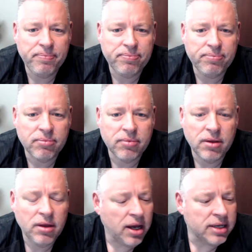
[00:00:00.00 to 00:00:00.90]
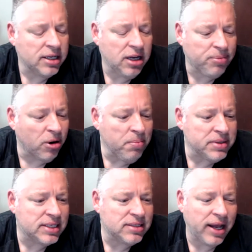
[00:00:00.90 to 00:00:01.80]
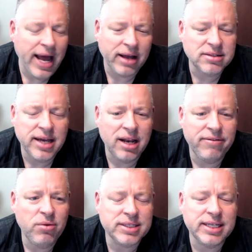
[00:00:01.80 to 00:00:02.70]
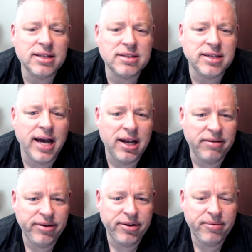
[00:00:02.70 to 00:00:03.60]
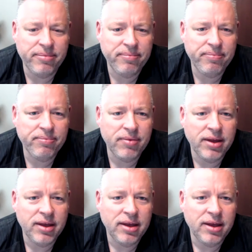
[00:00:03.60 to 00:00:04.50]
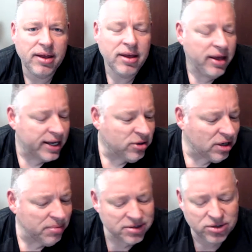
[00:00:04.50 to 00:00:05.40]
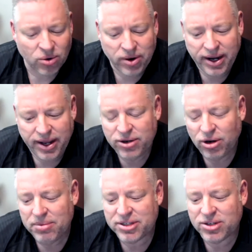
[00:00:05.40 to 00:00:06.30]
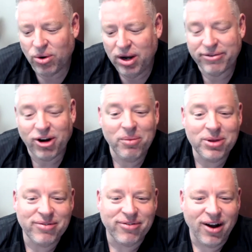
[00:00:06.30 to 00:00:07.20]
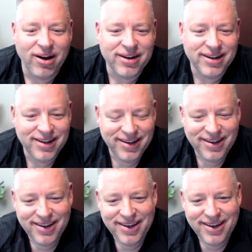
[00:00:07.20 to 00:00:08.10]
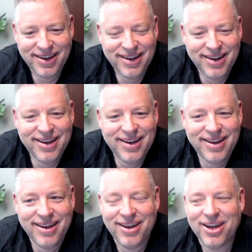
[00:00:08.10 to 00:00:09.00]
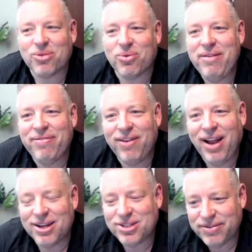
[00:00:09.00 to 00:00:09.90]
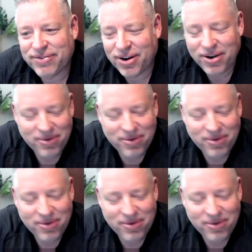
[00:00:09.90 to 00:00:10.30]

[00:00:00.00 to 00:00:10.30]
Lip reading: Mm. I said, your purpose is not outside of you, it's inside of you. And I told him the story. I told him the story of Kermit the Frog, a great philosopher